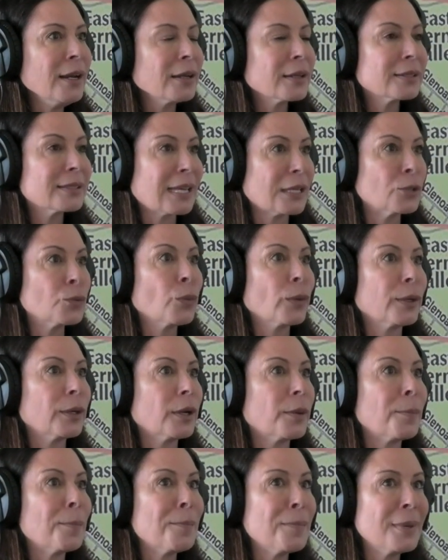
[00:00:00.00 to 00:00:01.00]
because that's when
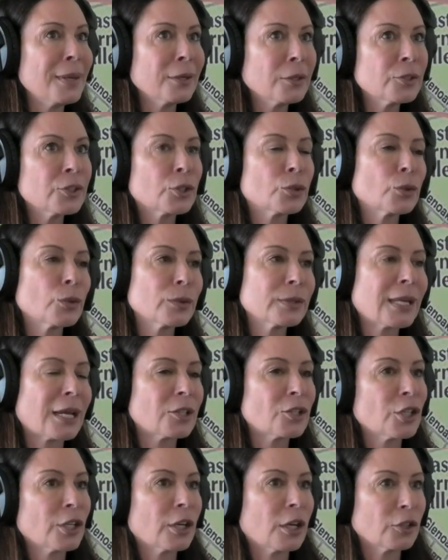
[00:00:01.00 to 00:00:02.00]
middle school was
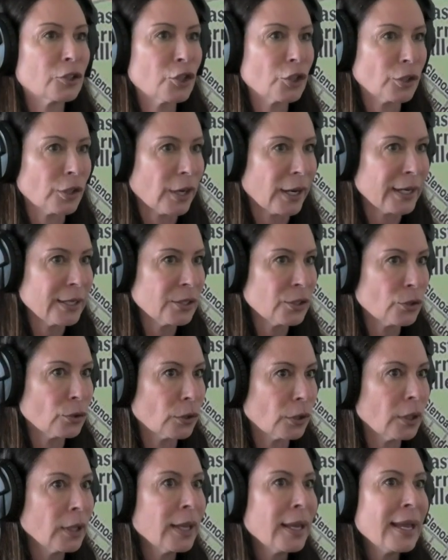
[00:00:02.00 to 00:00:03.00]
actually called junior high
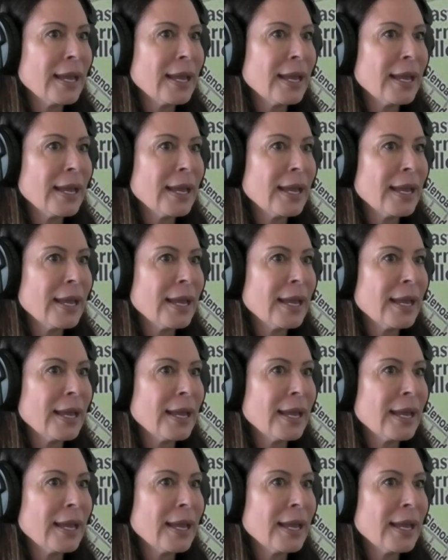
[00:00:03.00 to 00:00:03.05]
school,